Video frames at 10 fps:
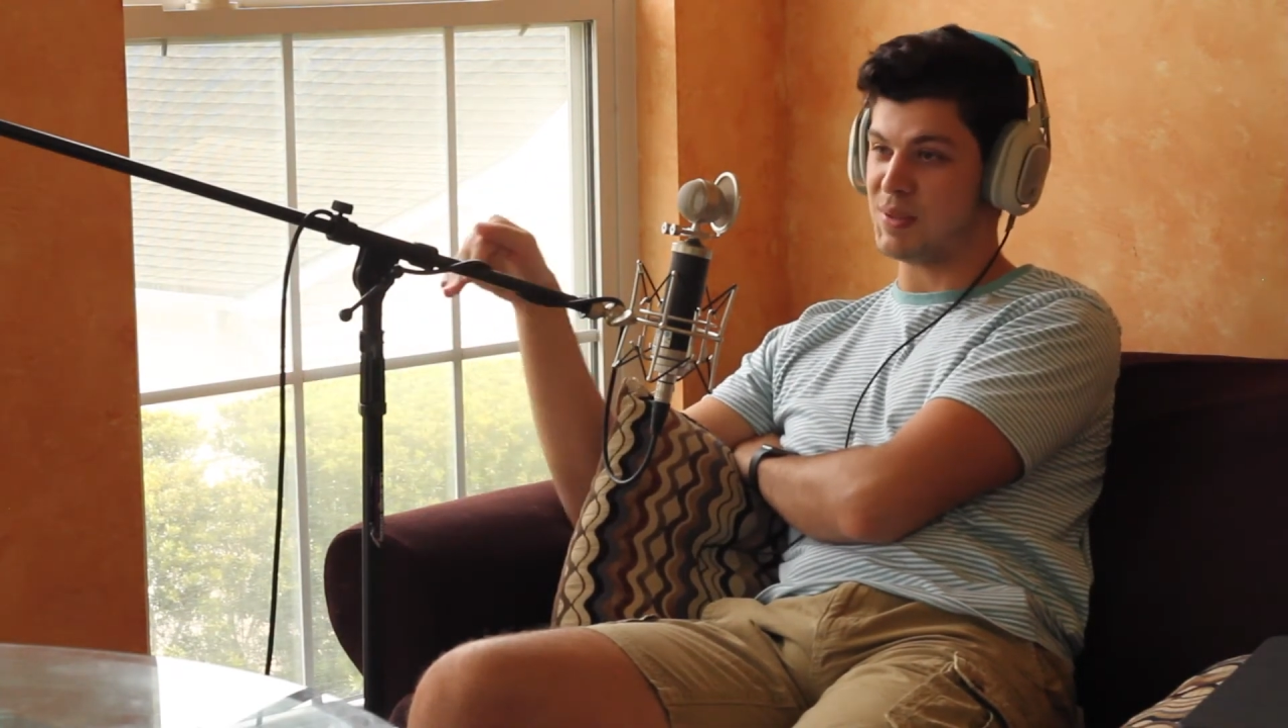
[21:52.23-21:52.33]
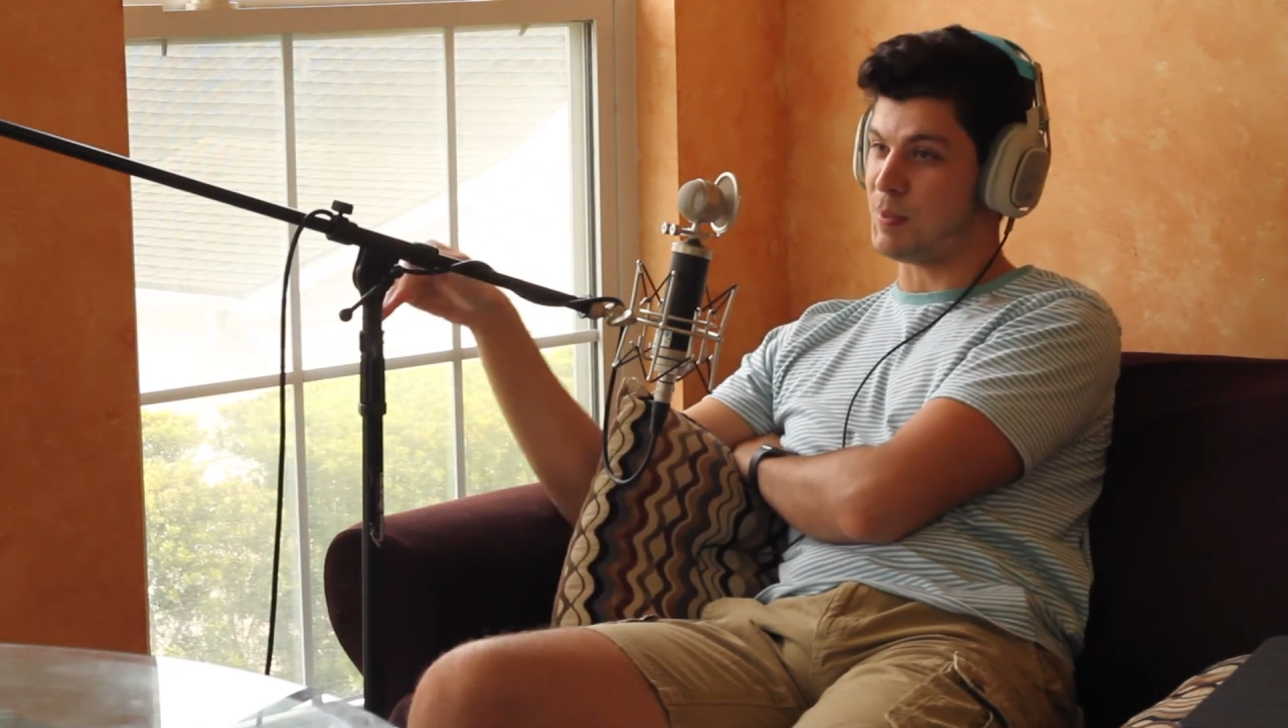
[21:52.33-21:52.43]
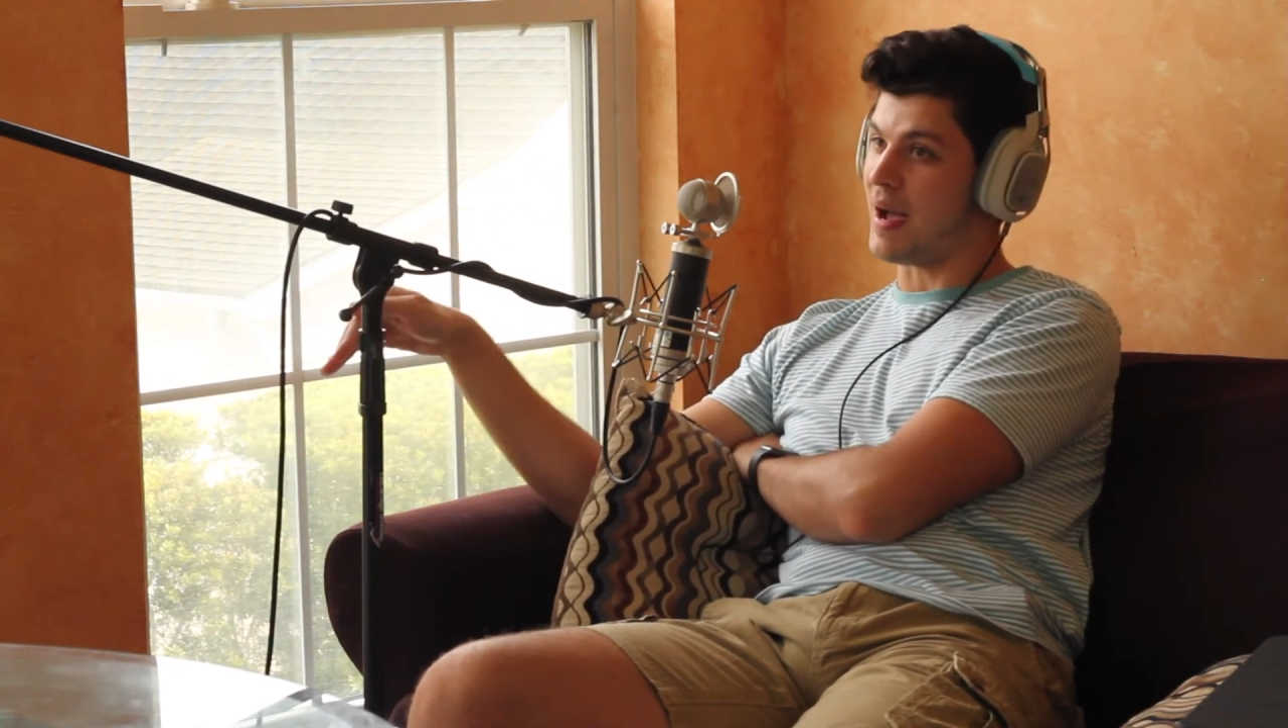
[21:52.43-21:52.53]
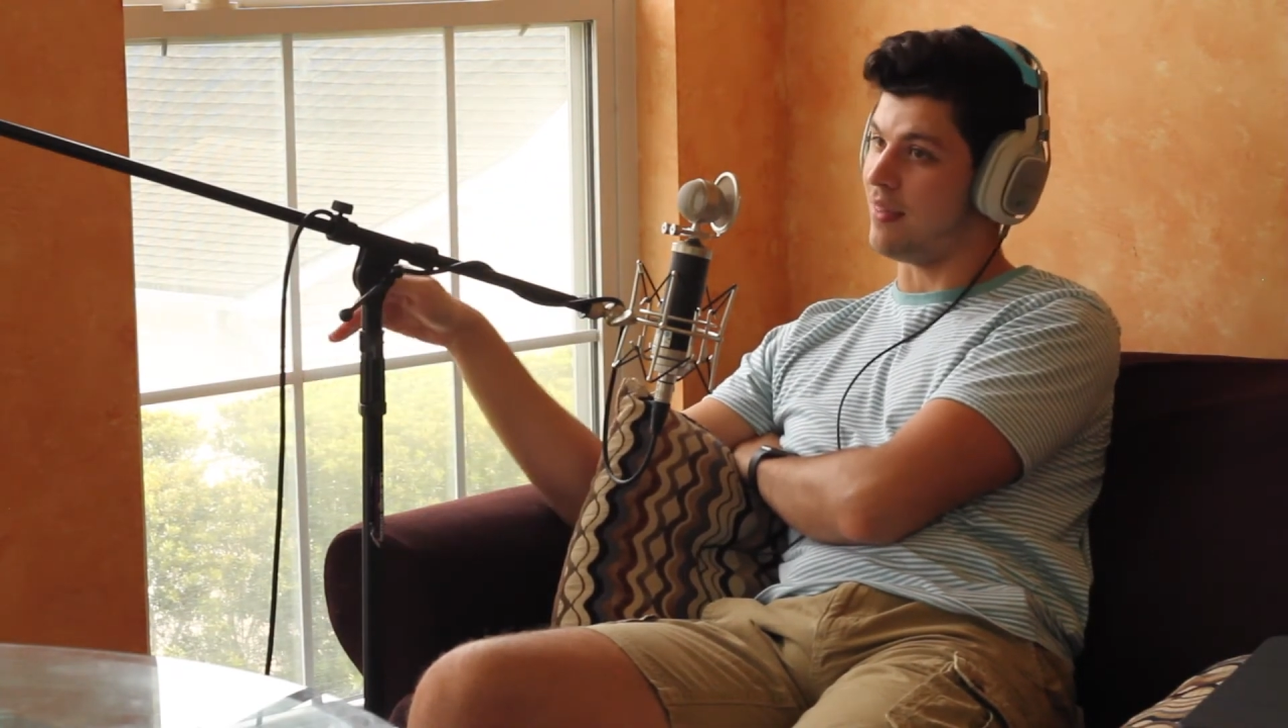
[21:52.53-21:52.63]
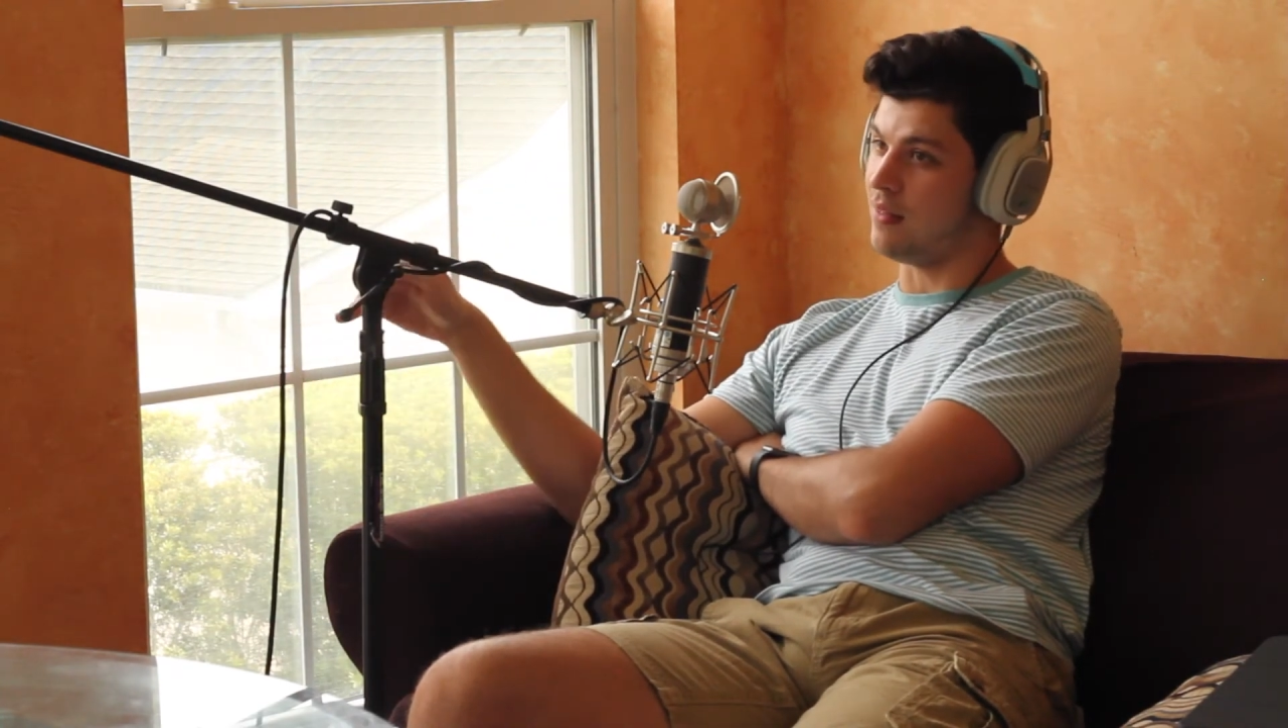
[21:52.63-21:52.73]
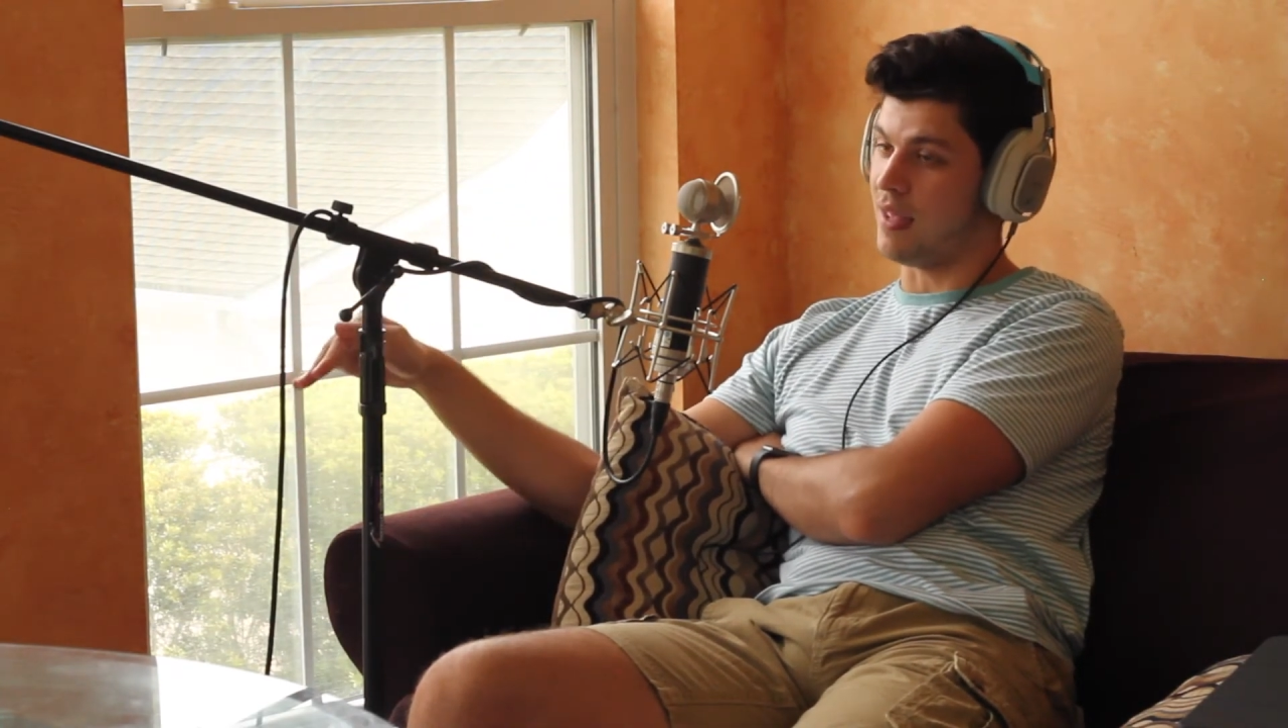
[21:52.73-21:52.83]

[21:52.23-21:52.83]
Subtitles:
the pilot